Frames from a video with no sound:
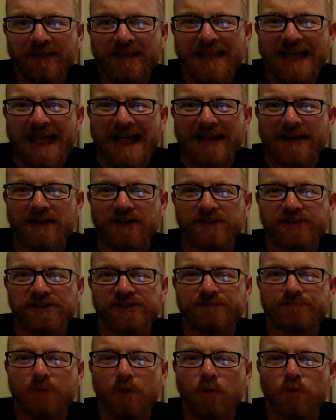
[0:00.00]
Can a
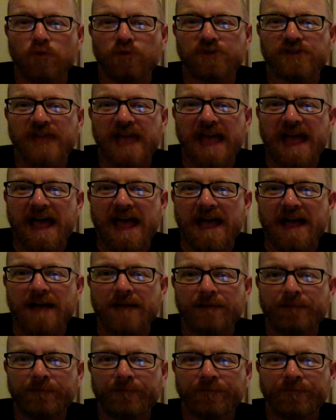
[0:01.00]
small tear
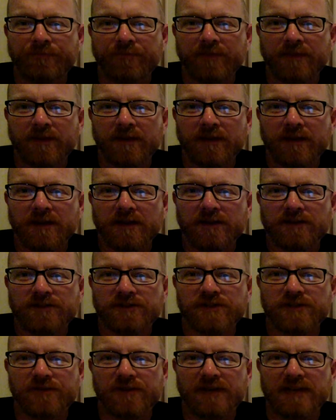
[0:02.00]

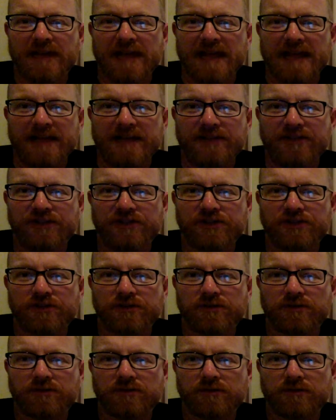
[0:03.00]
to the leech
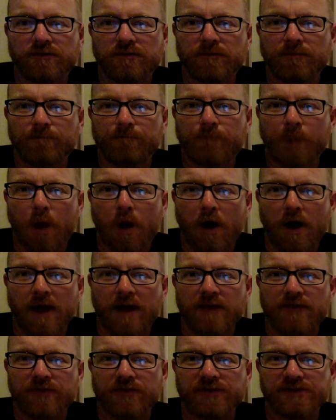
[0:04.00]
by
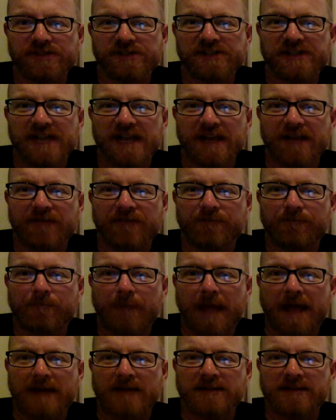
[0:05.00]
the sixth
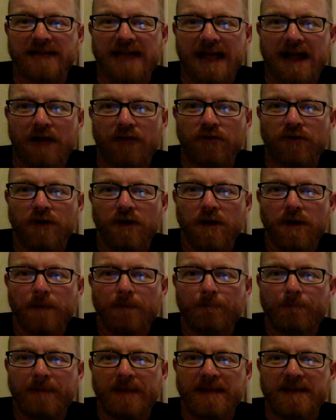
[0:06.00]
batten down
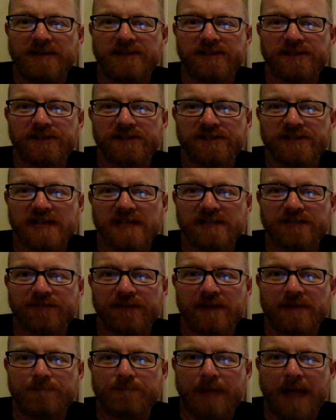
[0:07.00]
be
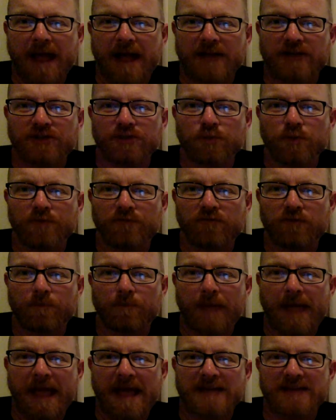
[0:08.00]
successfully patched with
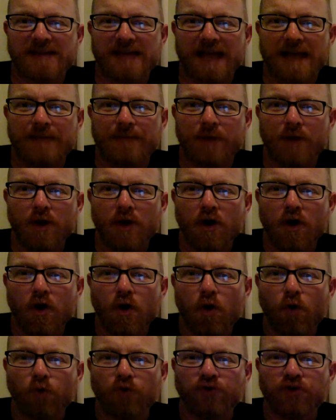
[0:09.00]
repair tape,
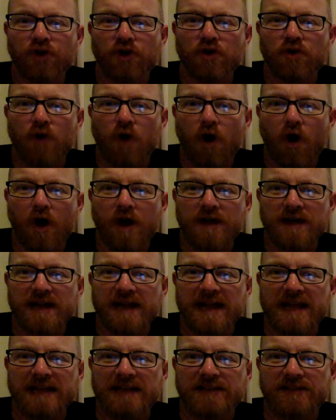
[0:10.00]
or do I
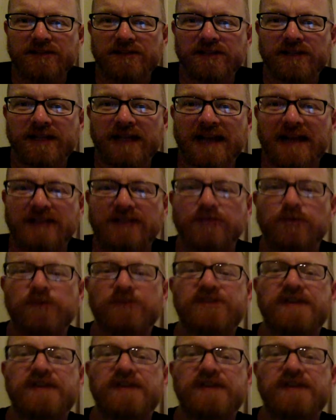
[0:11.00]
need to get it to a